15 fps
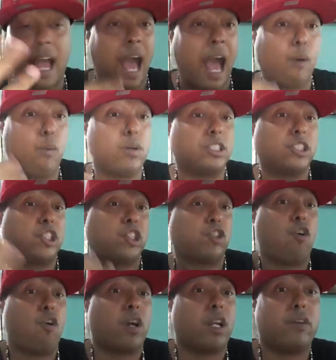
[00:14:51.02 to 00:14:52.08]
I wasn't
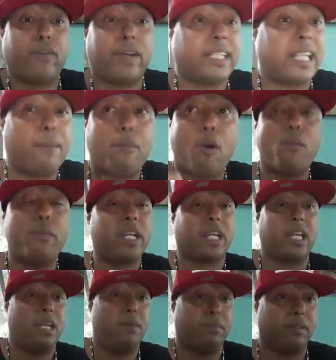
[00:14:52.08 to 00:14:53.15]
strong enough at that moment to
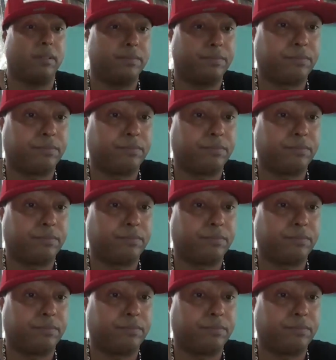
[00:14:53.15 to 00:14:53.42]
keep her.